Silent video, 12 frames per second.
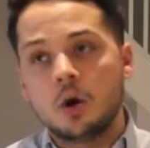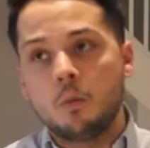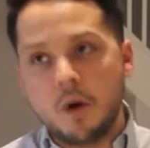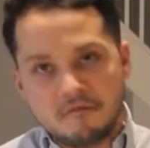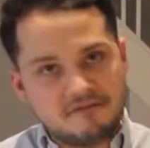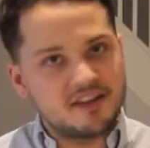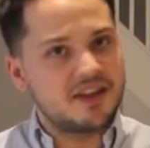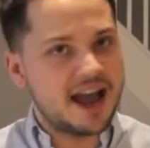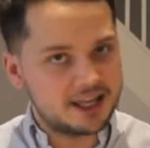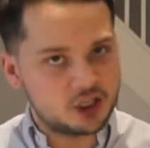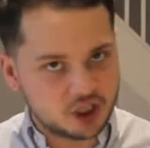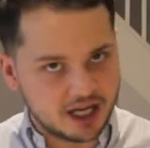One thing that
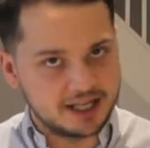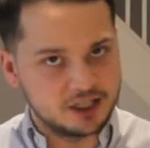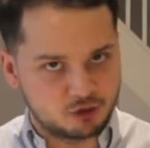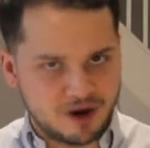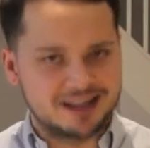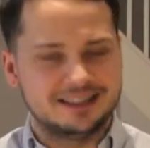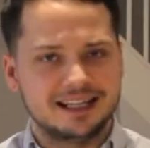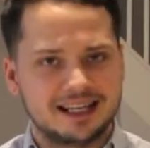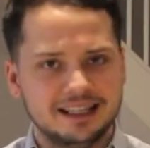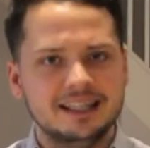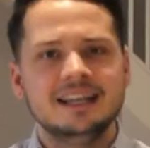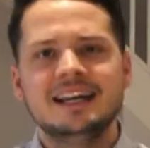has changed
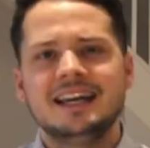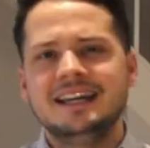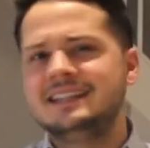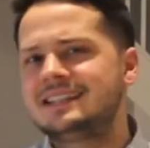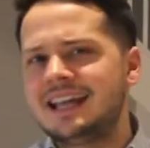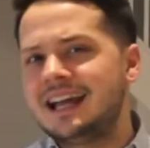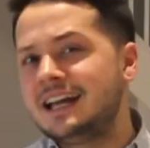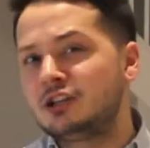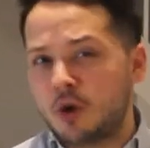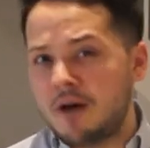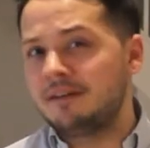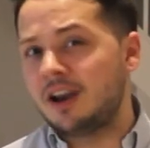drastically is their
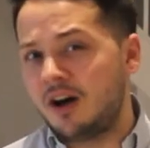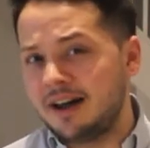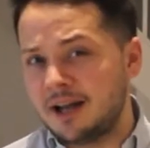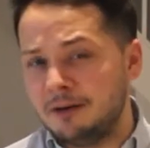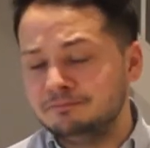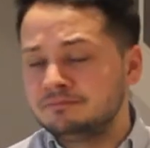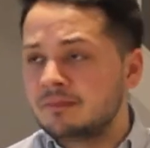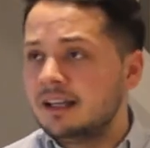driver lineup.